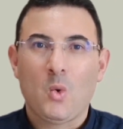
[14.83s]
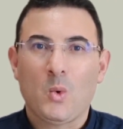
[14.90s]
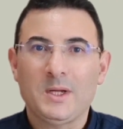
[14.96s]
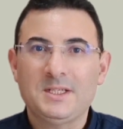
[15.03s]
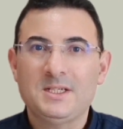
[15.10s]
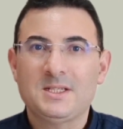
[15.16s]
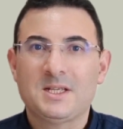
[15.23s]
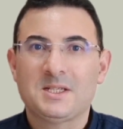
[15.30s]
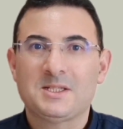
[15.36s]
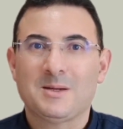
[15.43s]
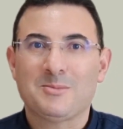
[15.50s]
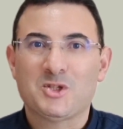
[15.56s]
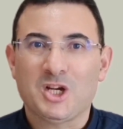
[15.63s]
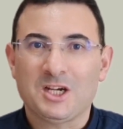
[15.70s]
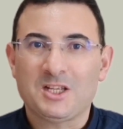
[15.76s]
What is the
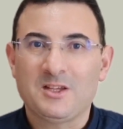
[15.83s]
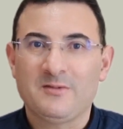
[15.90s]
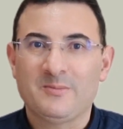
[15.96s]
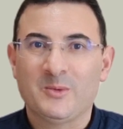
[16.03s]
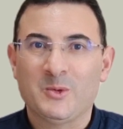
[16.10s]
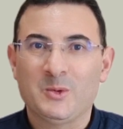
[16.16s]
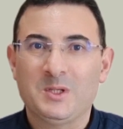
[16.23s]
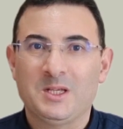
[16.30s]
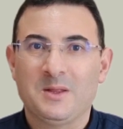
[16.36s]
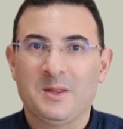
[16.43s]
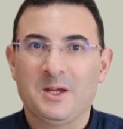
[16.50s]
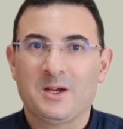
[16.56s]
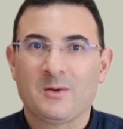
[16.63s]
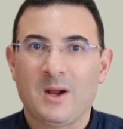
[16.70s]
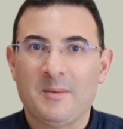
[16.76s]
subjunctive mood in
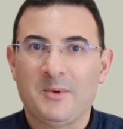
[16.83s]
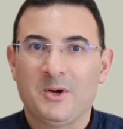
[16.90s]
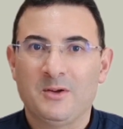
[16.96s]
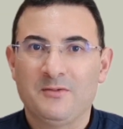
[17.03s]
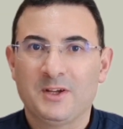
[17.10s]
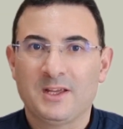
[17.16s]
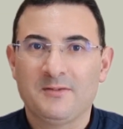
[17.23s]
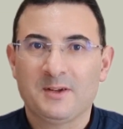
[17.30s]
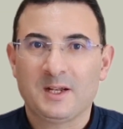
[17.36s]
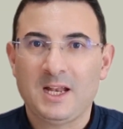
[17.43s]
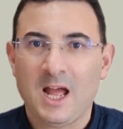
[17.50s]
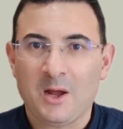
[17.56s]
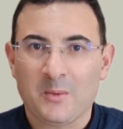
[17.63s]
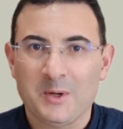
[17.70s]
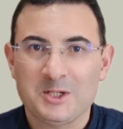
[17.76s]
the grammar of a given
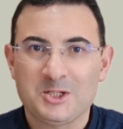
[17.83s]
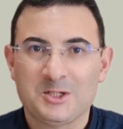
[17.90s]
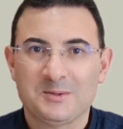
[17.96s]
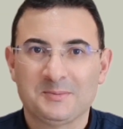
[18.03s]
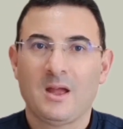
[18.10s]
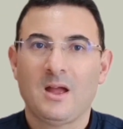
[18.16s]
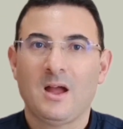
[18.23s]
language?